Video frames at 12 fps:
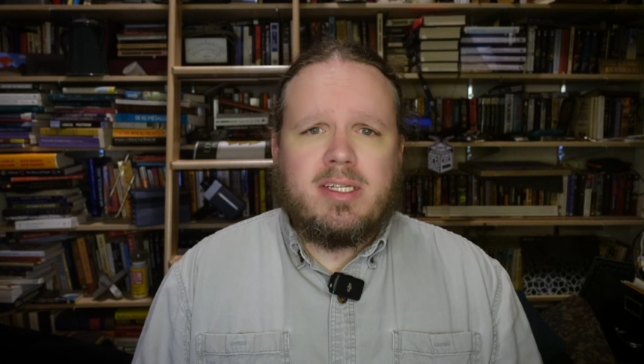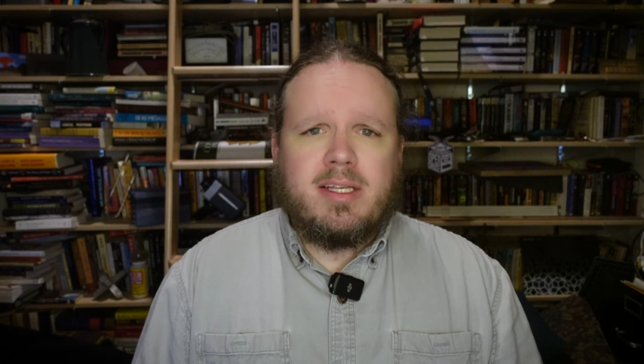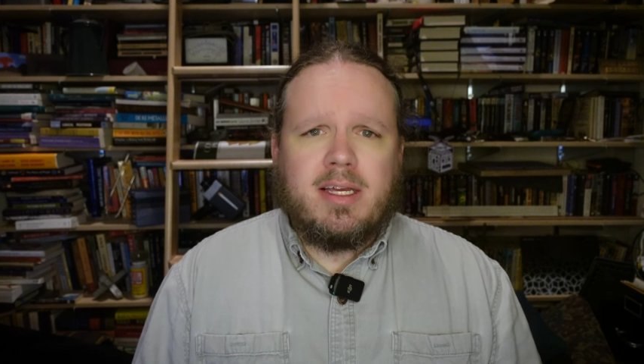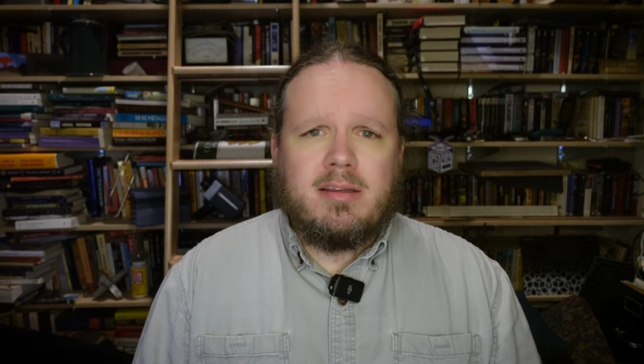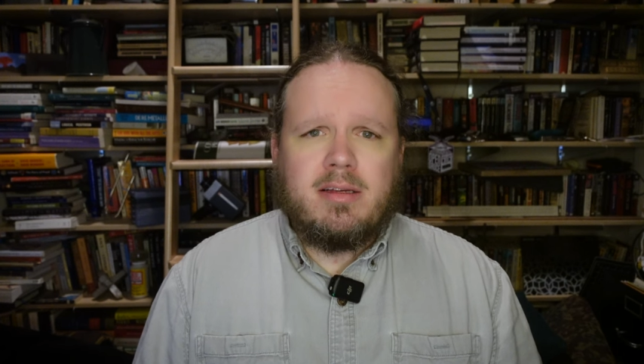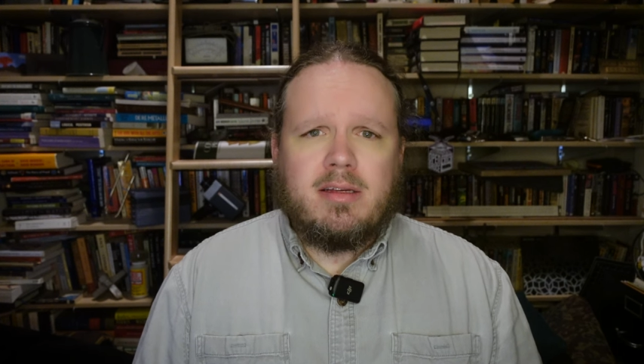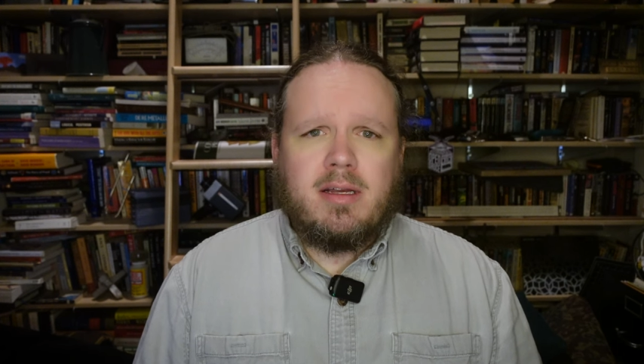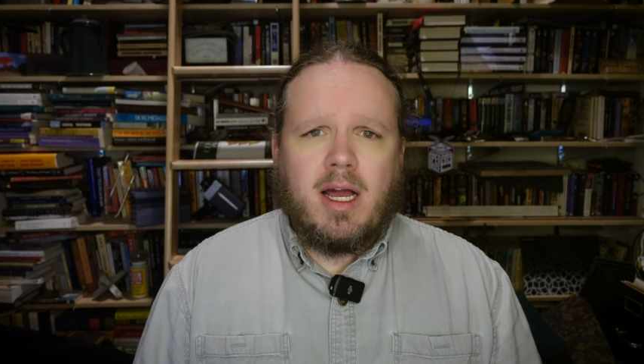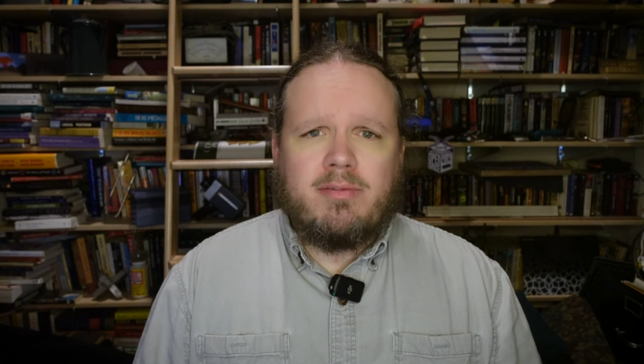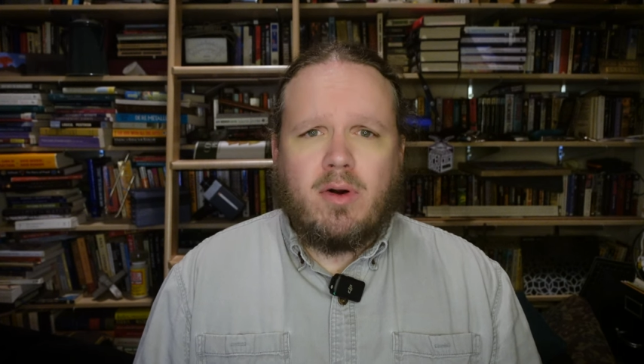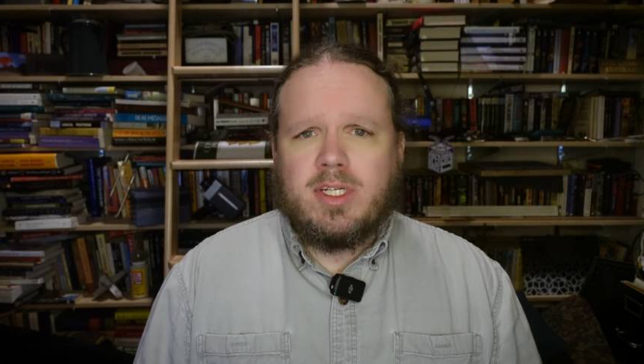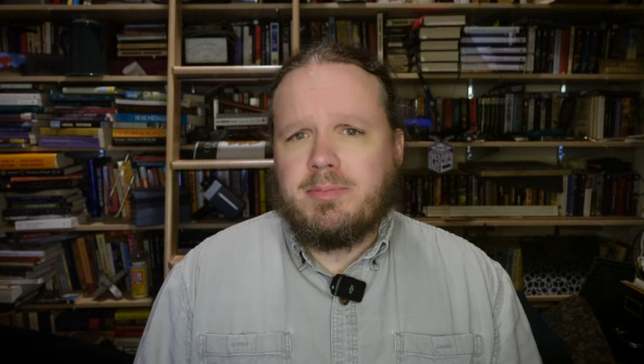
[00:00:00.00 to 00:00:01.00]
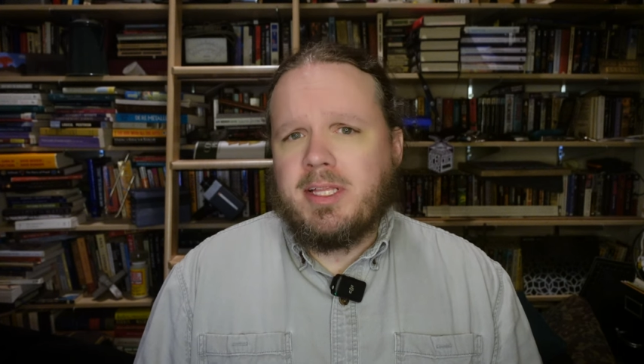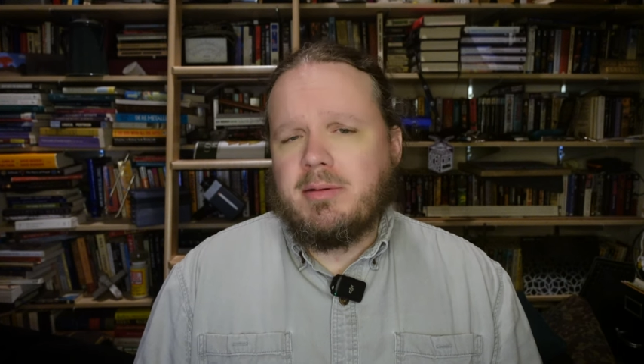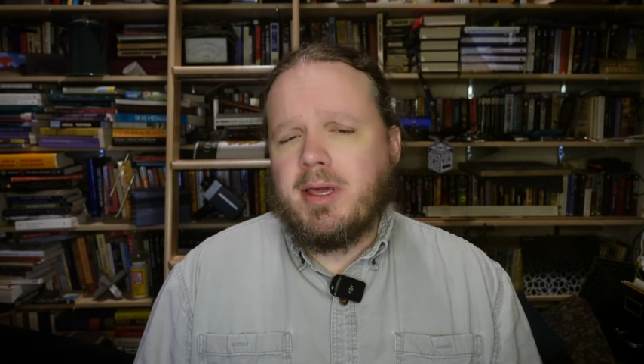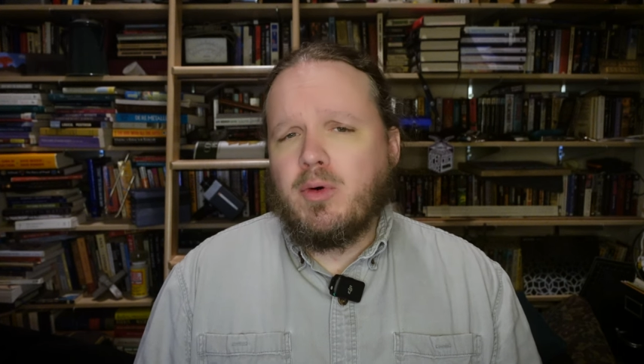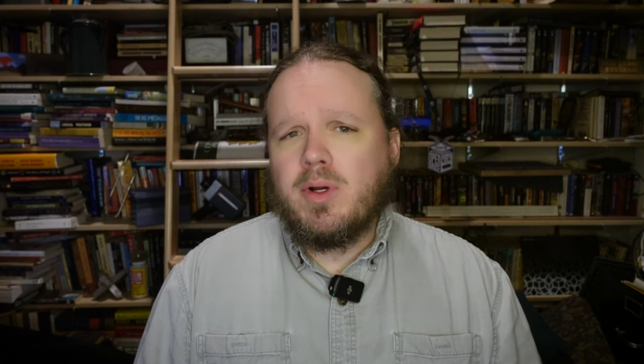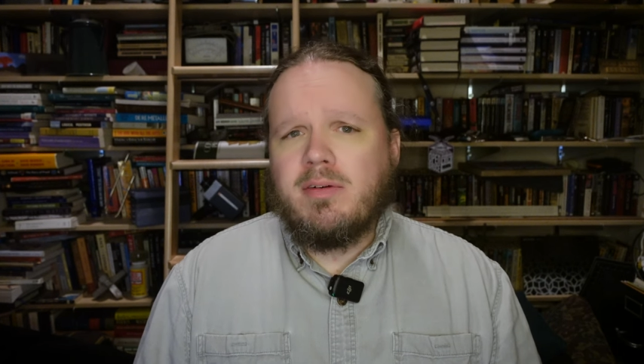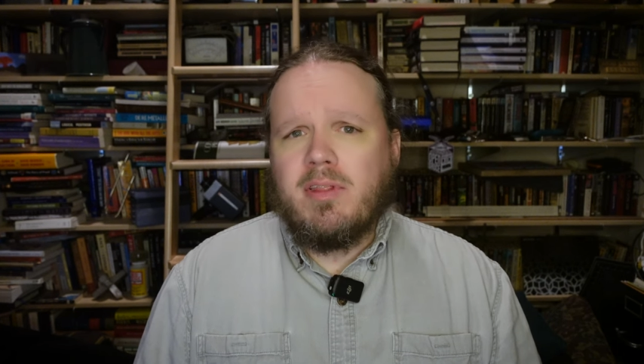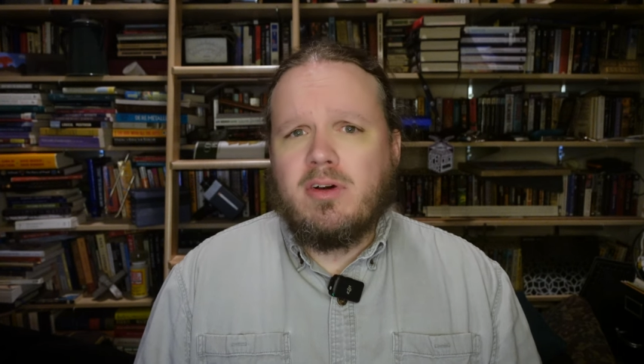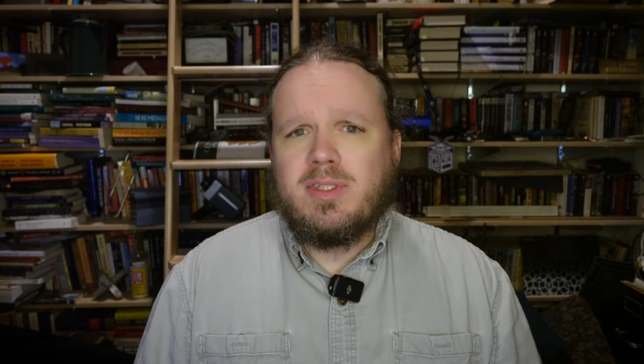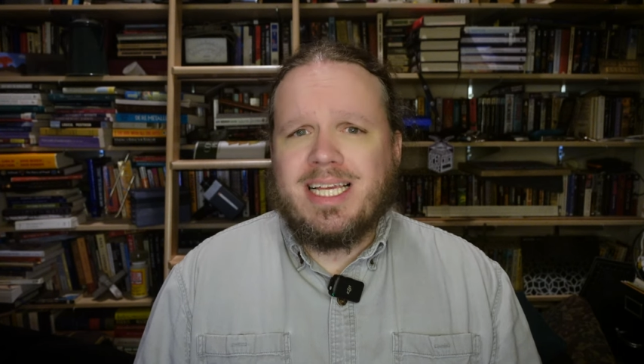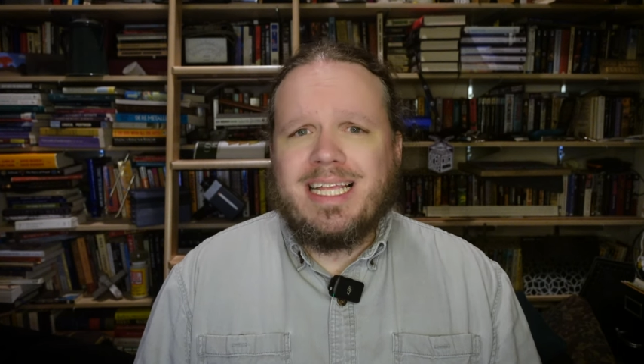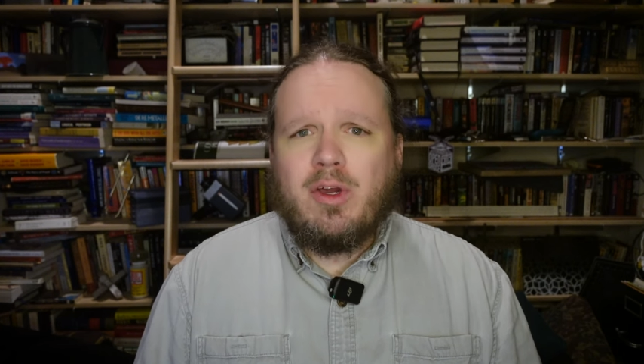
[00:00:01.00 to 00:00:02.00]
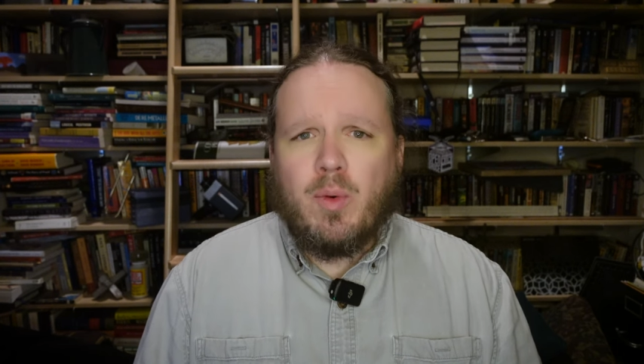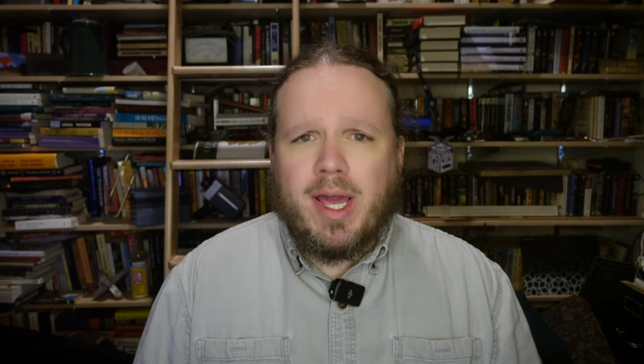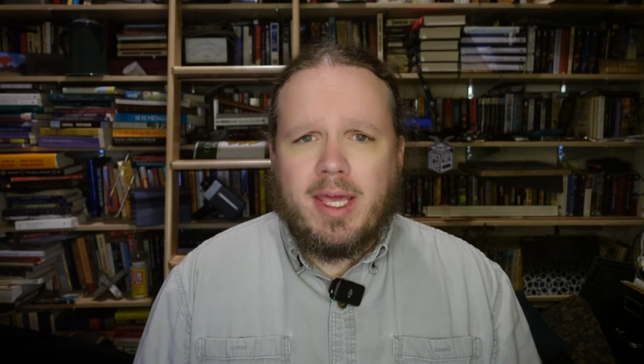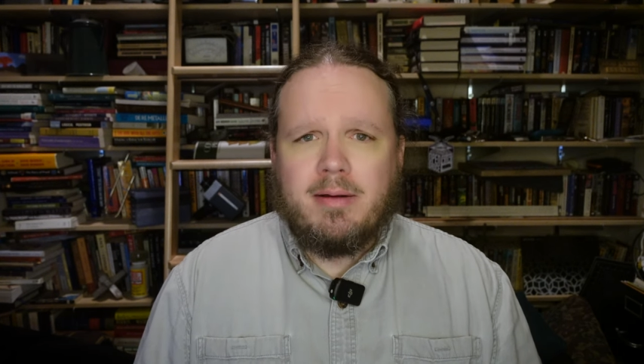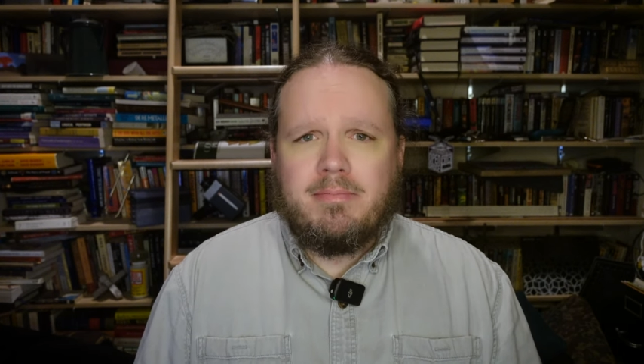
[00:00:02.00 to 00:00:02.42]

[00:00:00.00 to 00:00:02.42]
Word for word: detent. I've always meant to make one of those anyway.